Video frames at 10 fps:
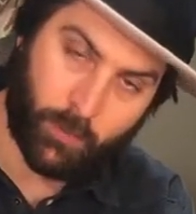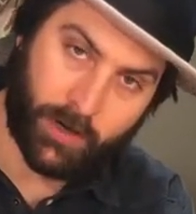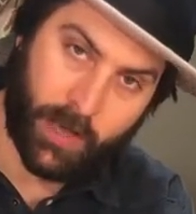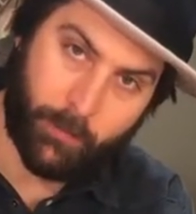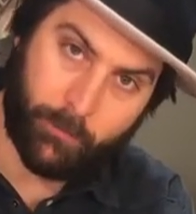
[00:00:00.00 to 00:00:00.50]

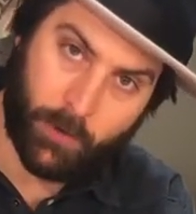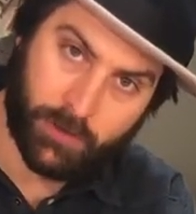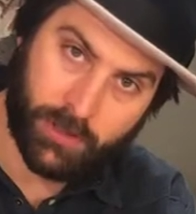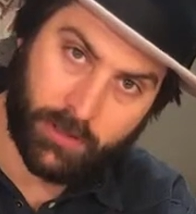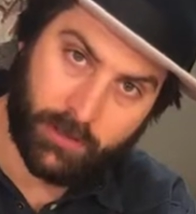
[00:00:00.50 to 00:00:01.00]
one up
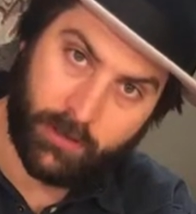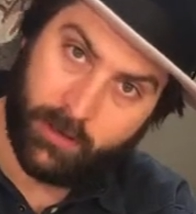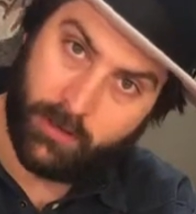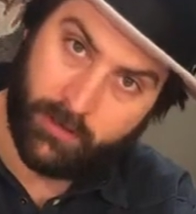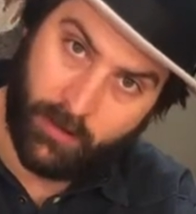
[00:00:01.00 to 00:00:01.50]
motion
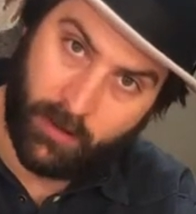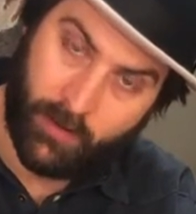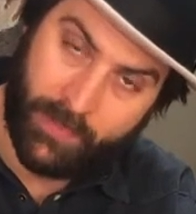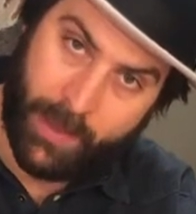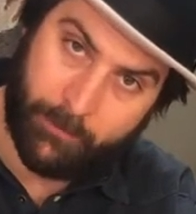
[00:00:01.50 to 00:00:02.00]

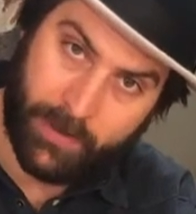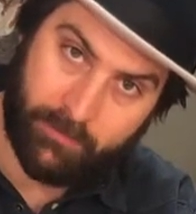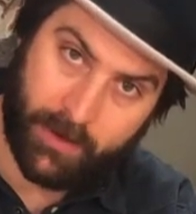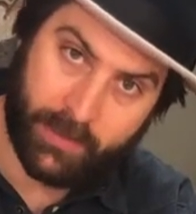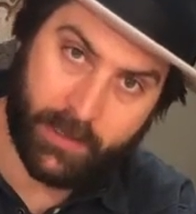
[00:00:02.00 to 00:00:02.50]
on that
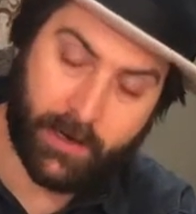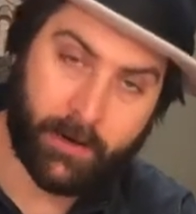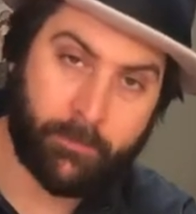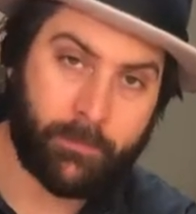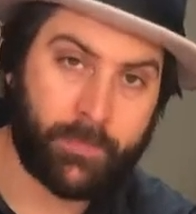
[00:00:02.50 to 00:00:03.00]
beat right there.